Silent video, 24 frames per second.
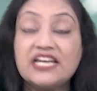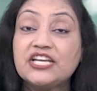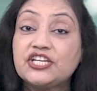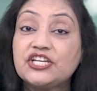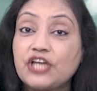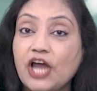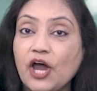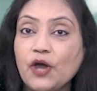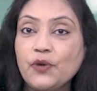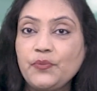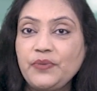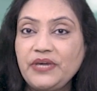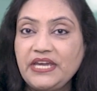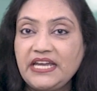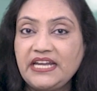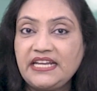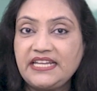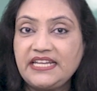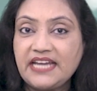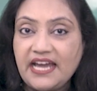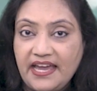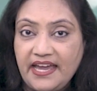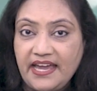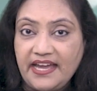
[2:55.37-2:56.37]
Xiaomi
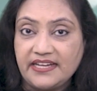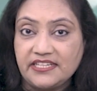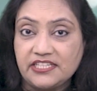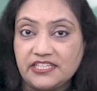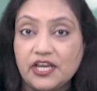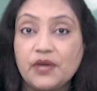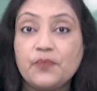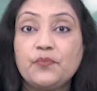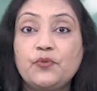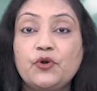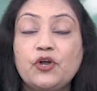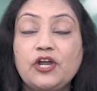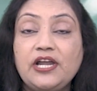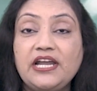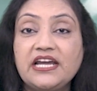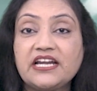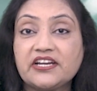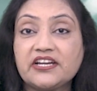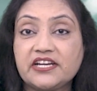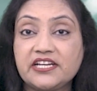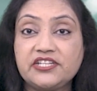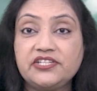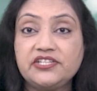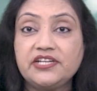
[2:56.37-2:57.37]
India head
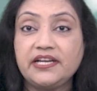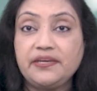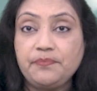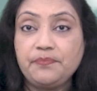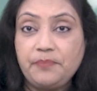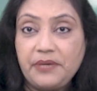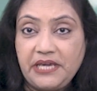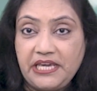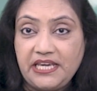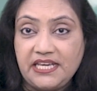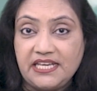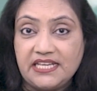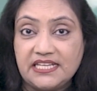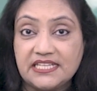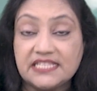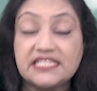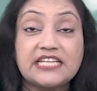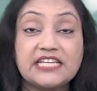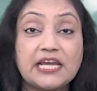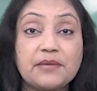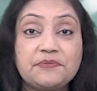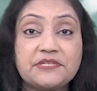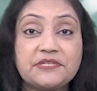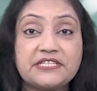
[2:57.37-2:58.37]
Muralikrishnan B
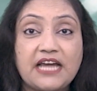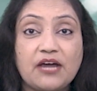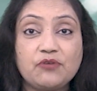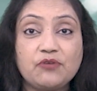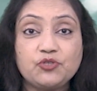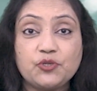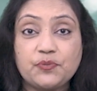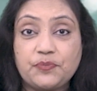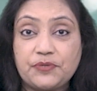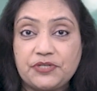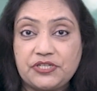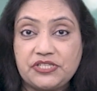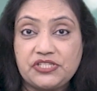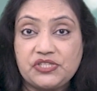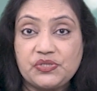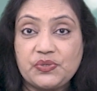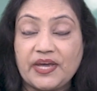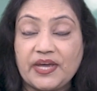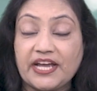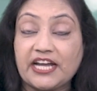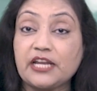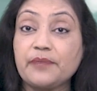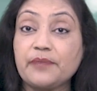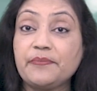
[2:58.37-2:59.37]
steps down to pursue
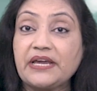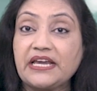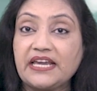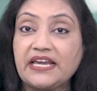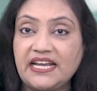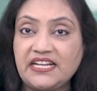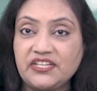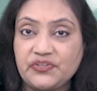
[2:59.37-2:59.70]
academic